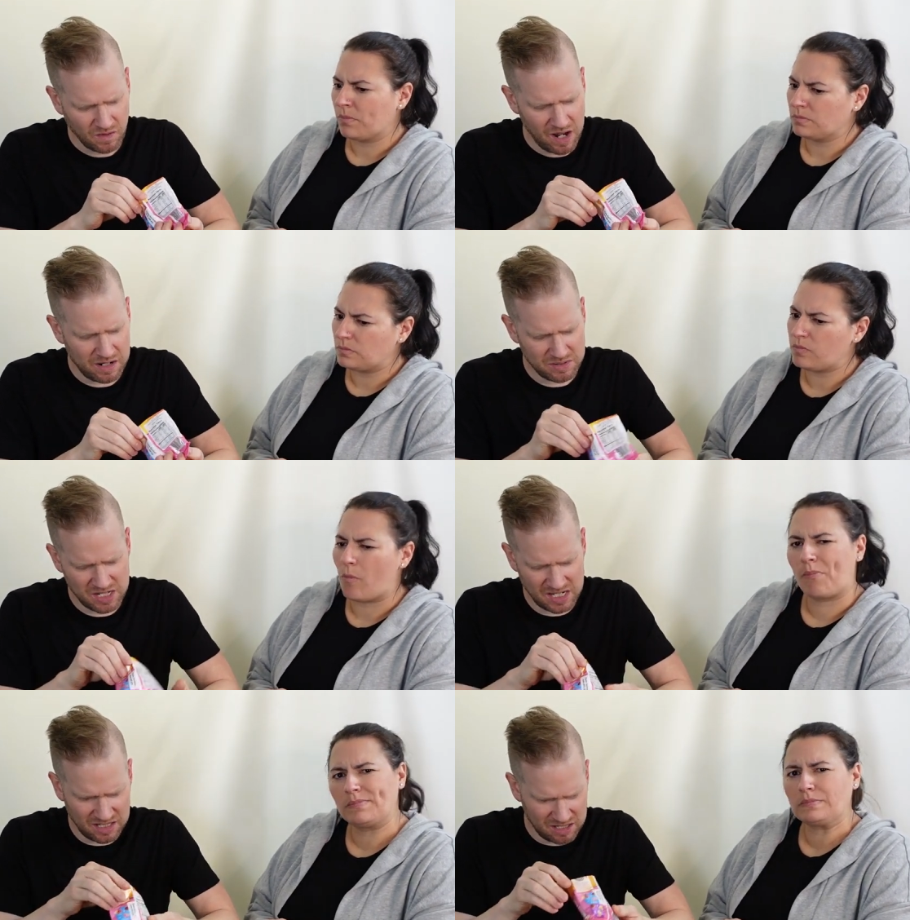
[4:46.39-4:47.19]
Speaker 1: And I'm
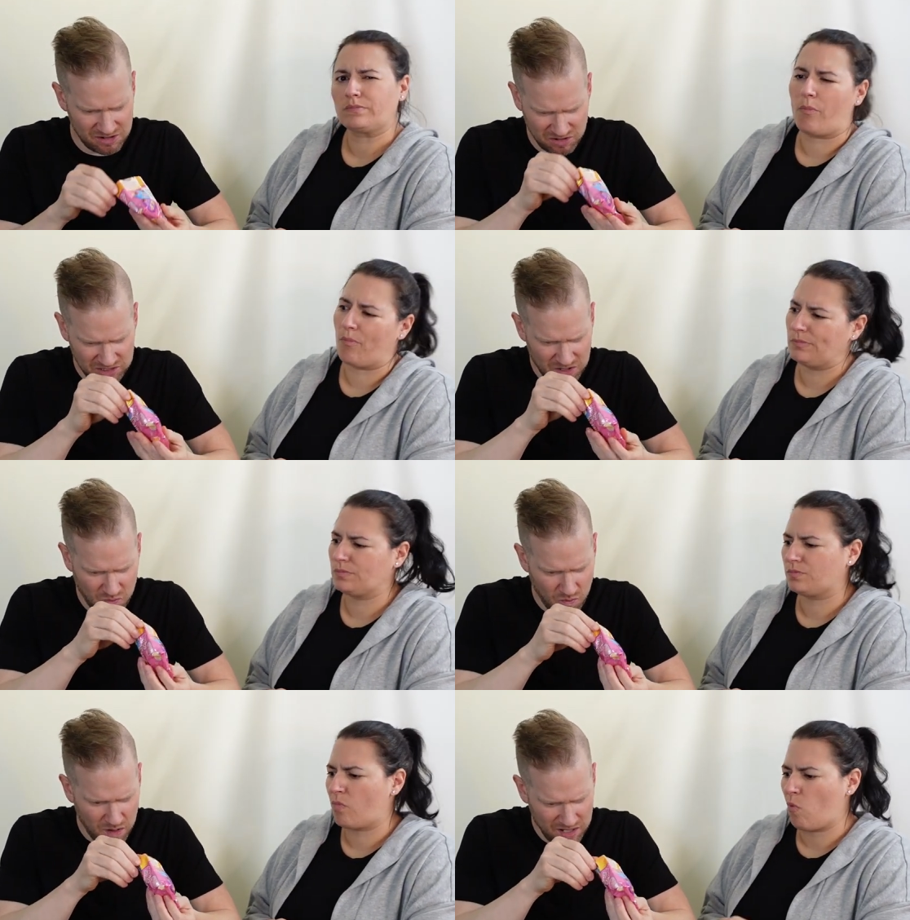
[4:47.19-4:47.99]
seeing that there's only
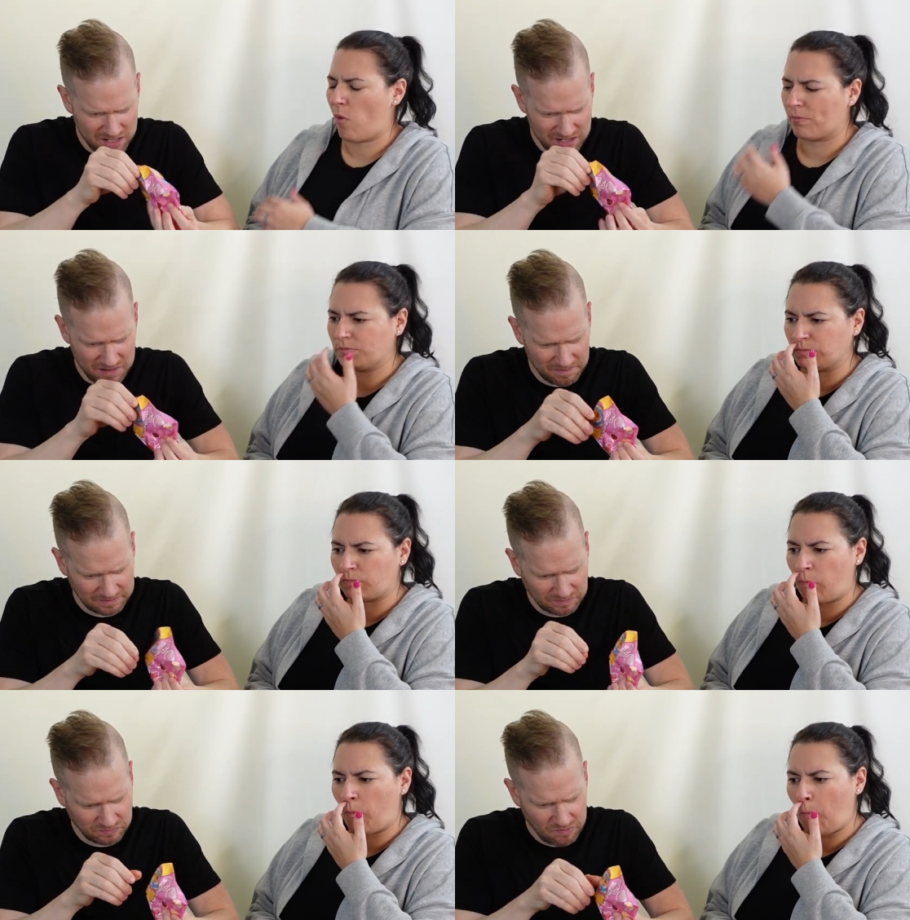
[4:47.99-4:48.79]
one
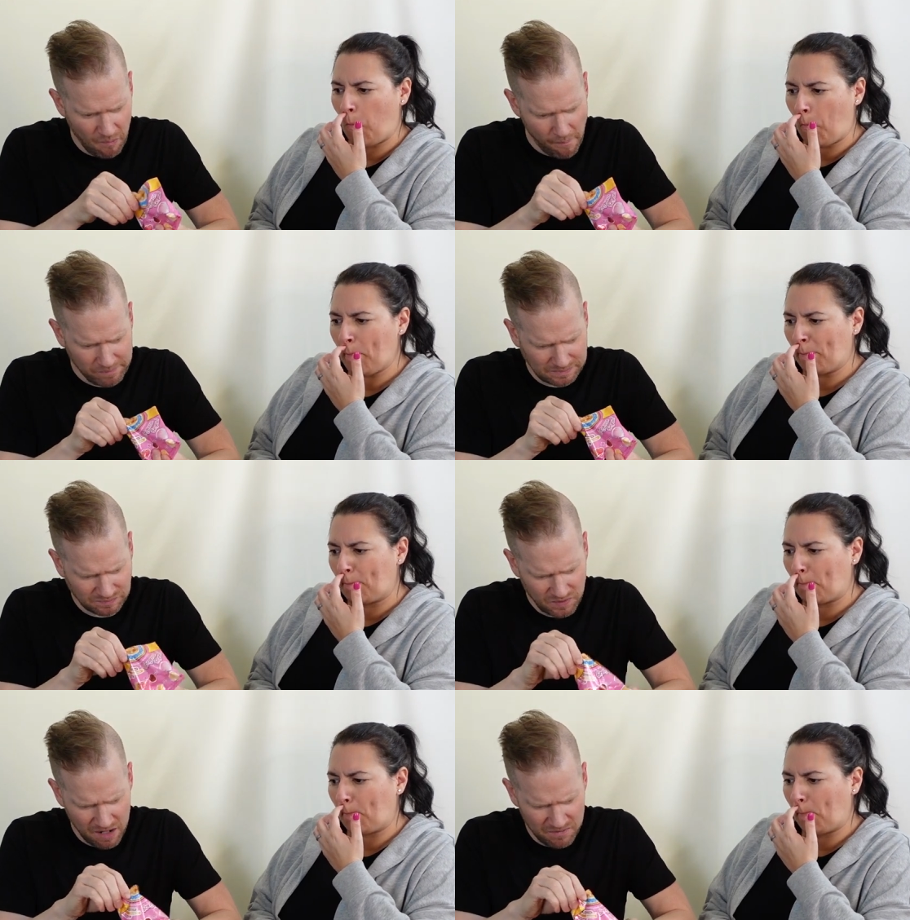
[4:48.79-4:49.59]

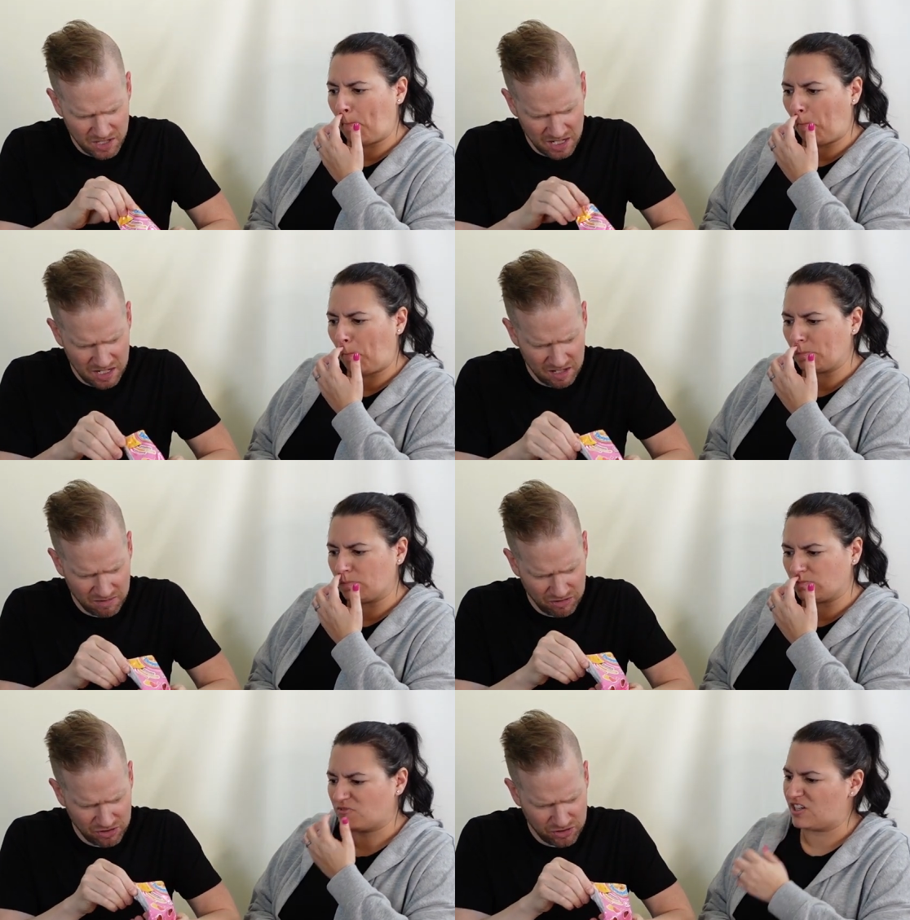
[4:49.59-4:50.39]
of the
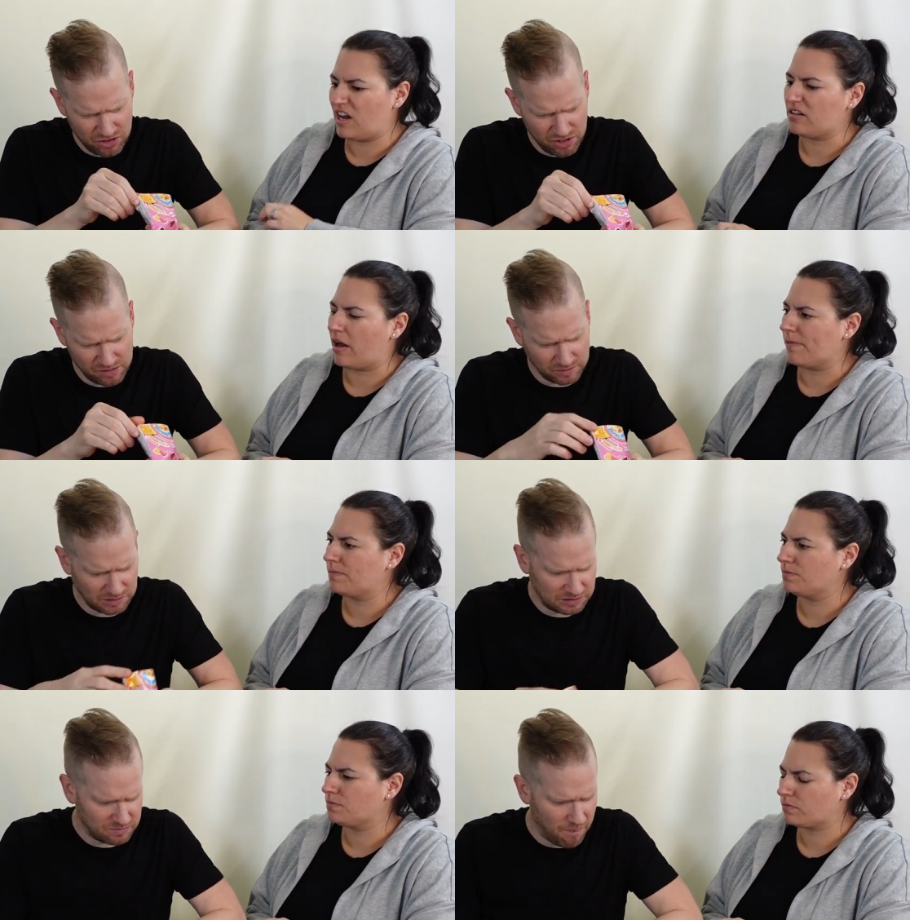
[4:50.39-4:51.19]
vanilla.
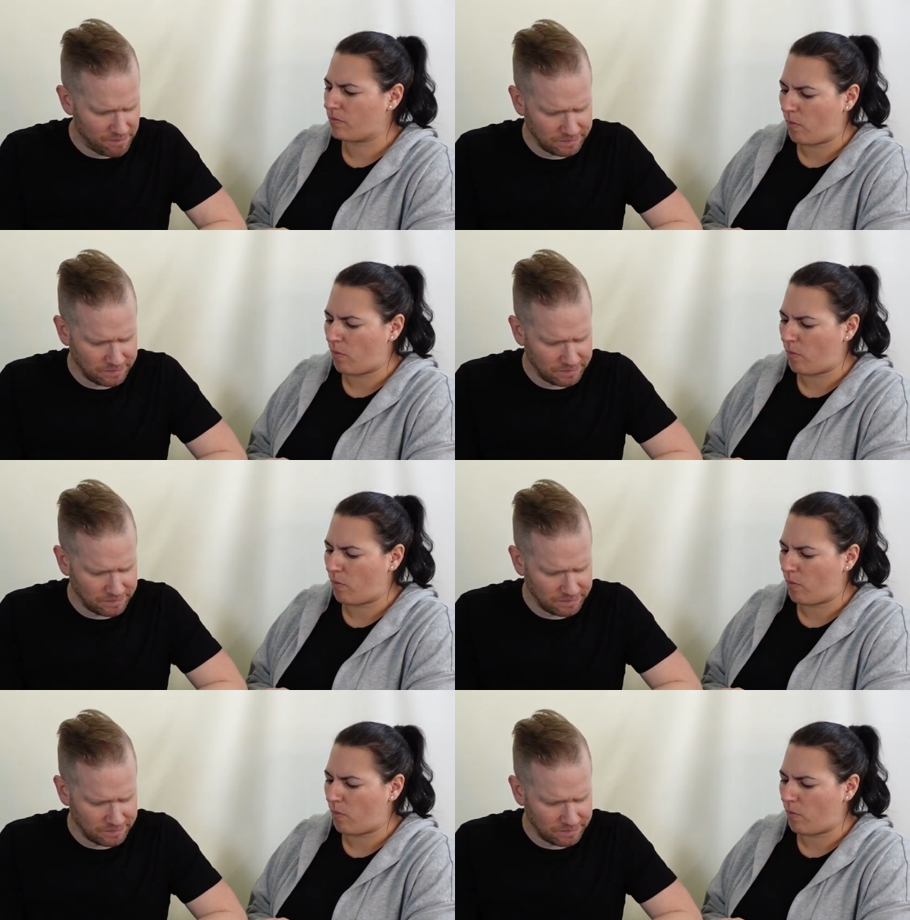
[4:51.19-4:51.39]
third one.